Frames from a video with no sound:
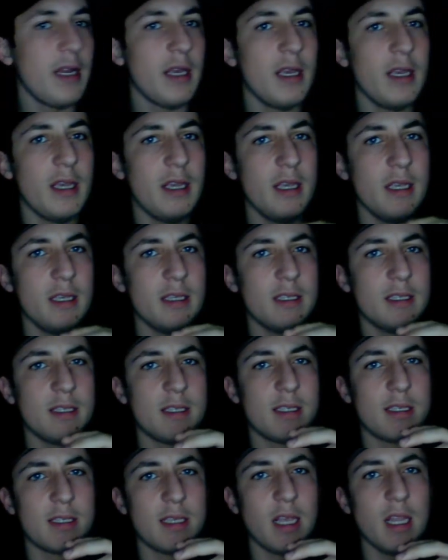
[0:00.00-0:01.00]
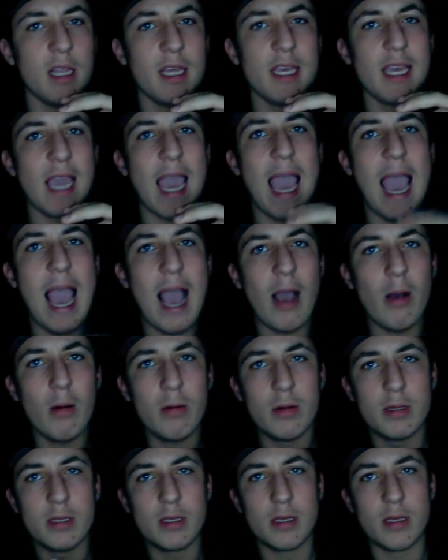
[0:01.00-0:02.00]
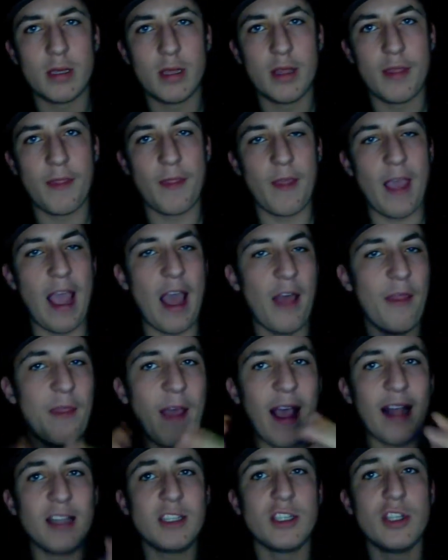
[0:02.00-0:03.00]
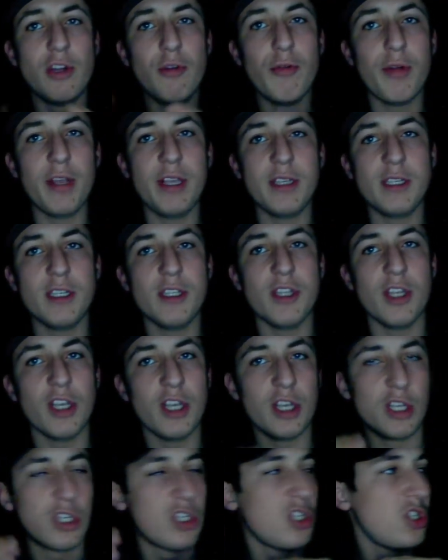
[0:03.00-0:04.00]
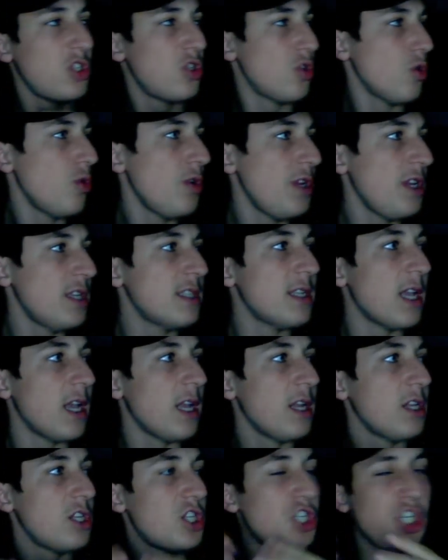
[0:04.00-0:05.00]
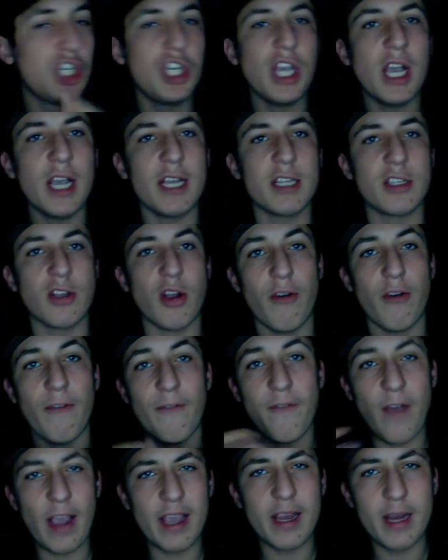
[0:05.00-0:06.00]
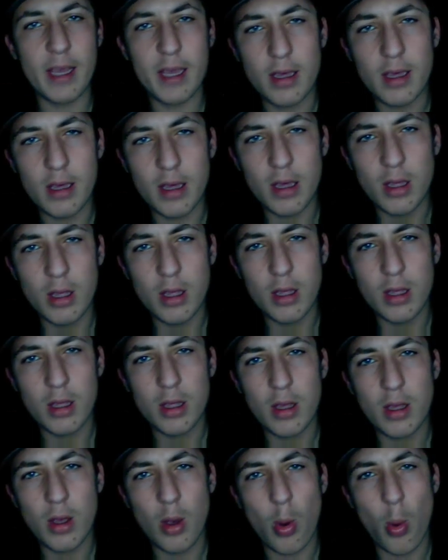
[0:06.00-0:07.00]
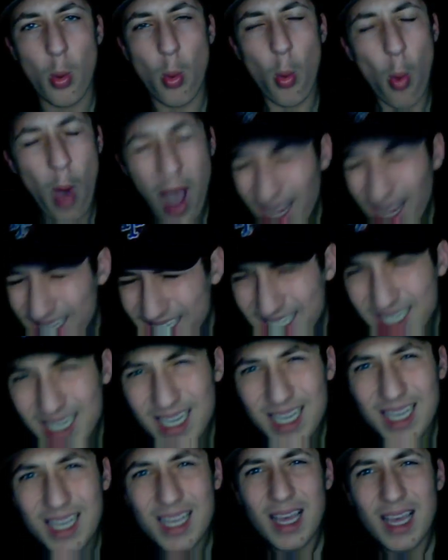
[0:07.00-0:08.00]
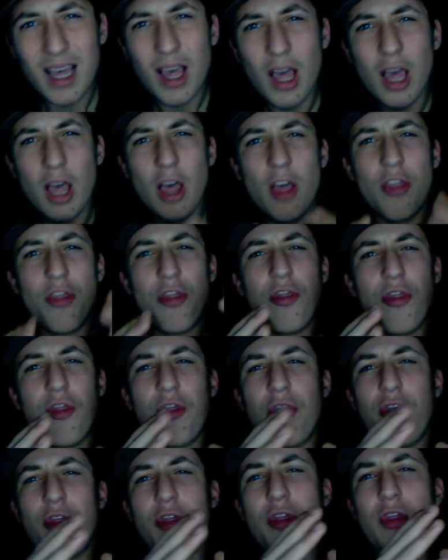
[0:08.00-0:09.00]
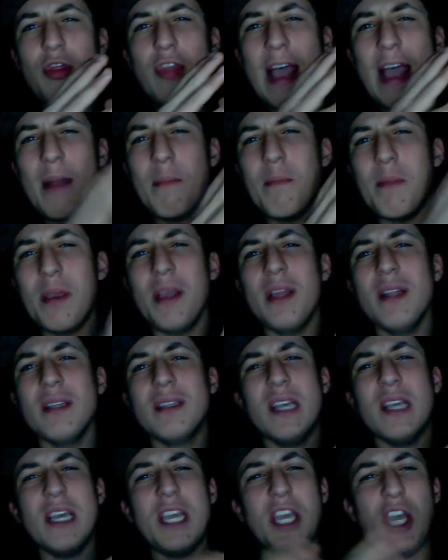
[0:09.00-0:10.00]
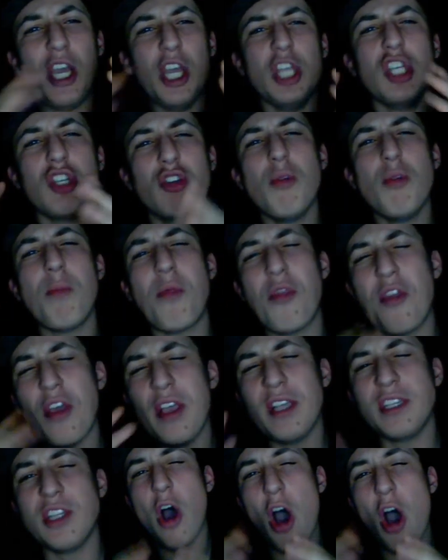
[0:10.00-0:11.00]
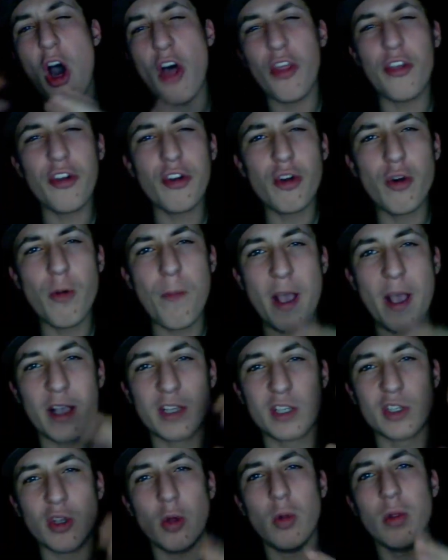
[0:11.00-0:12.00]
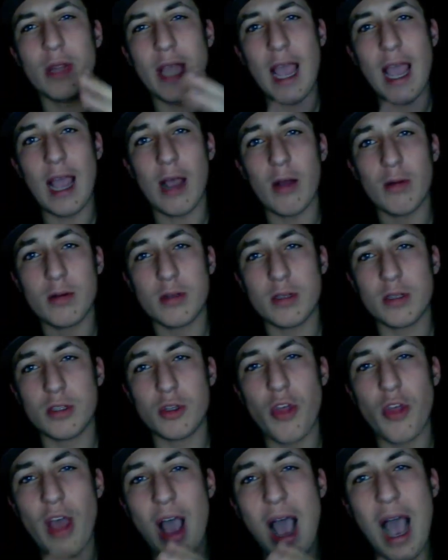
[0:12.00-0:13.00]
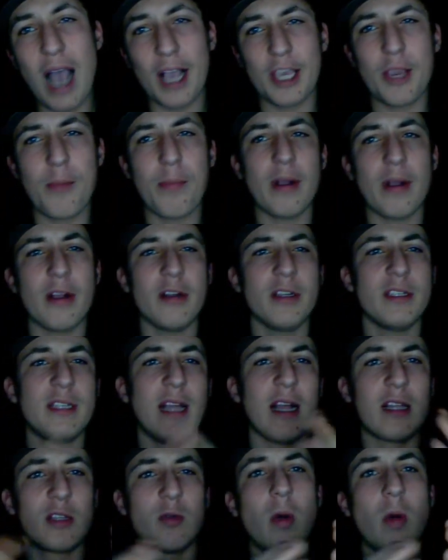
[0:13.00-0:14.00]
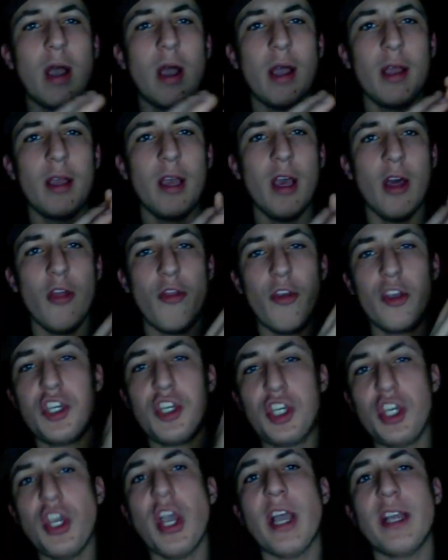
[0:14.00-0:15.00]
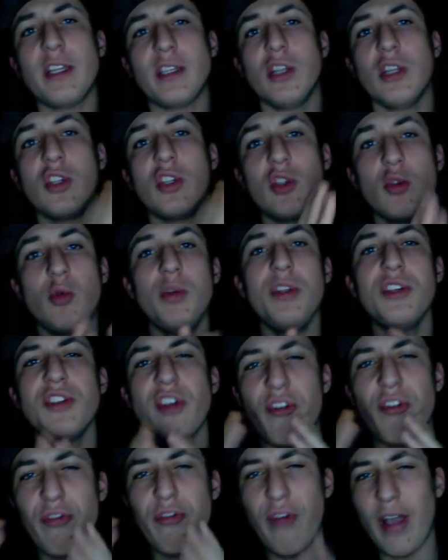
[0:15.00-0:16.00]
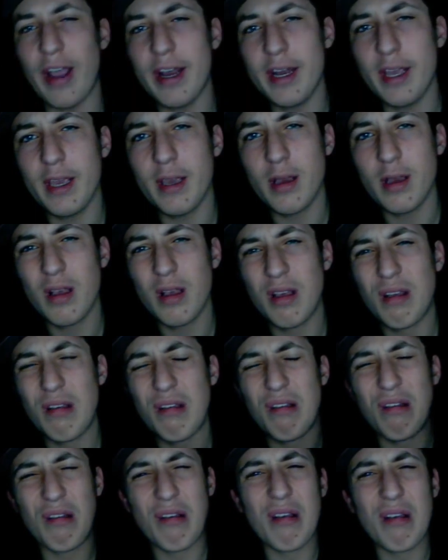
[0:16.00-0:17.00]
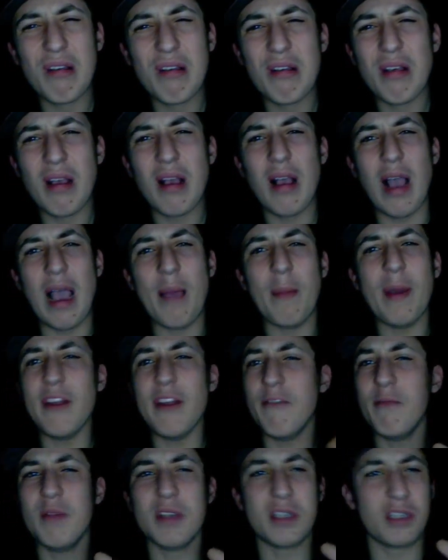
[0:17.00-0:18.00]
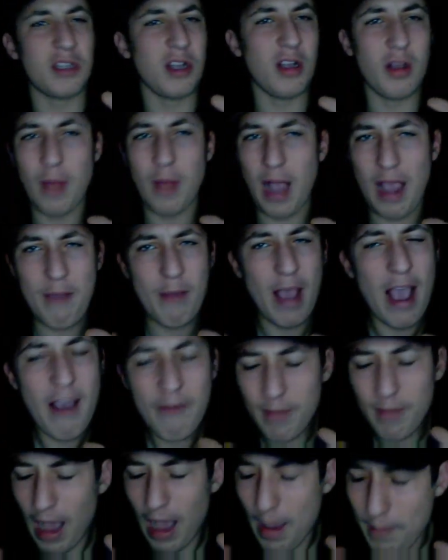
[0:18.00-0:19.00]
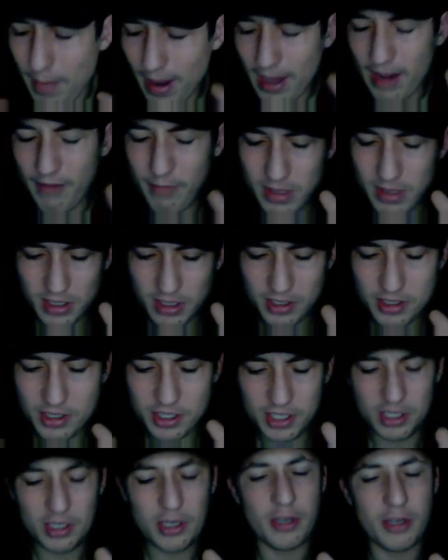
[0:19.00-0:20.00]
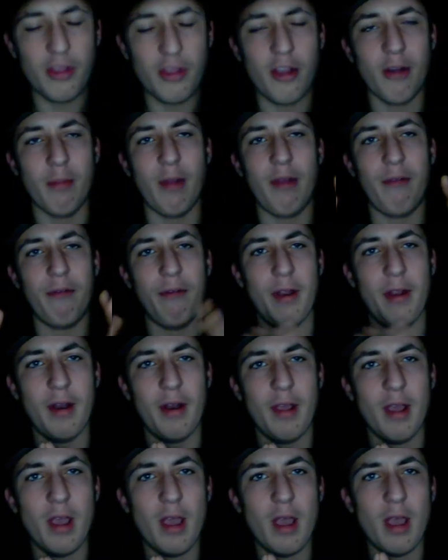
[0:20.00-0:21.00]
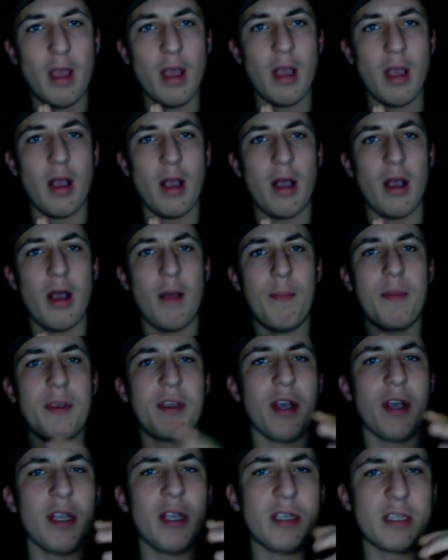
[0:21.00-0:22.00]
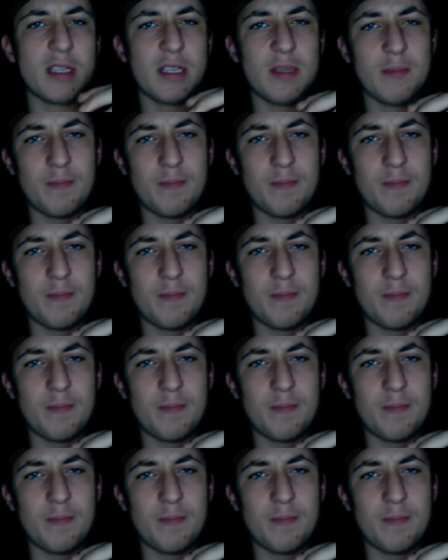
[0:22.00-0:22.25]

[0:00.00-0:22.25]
is selling out, and that's the reason the Sunnis and Shiites are fighting. What? That means each group thinks other group has sold out to the occupiers. That's why the Shiites and Sunnis are fighting. I might have misunderstood you there, my friend. Because